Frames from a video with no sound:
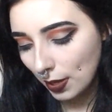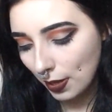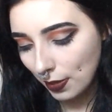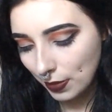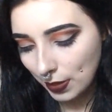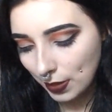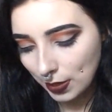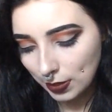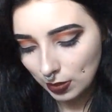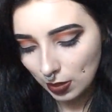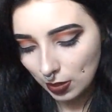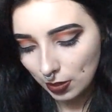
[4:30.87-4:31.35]

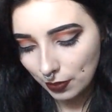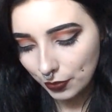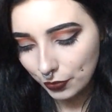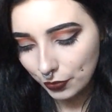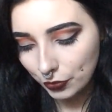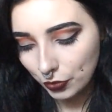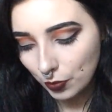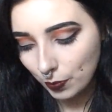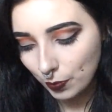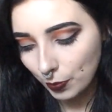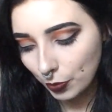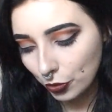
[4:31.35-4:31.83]
and these are the
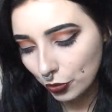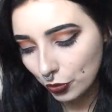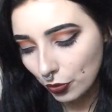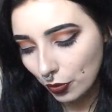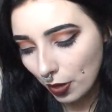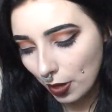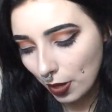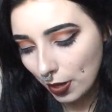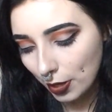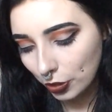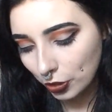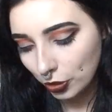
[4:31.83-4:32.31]
Super
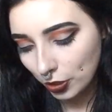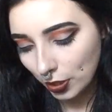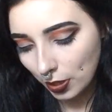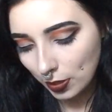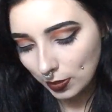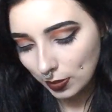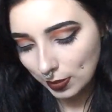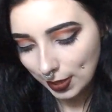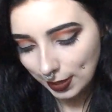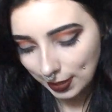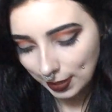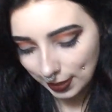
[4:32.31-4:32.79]
Shock
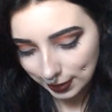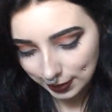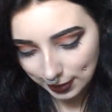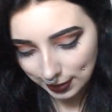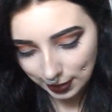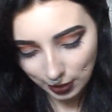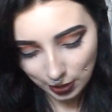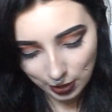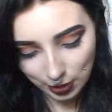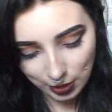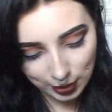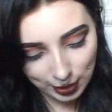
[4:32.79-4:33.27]
eyeshadows like I
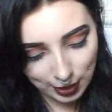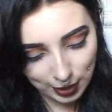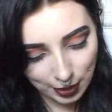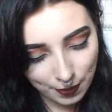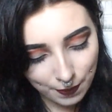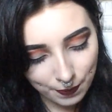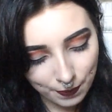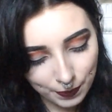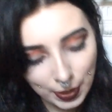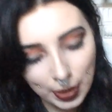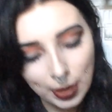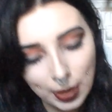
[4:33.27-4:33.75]
said earlier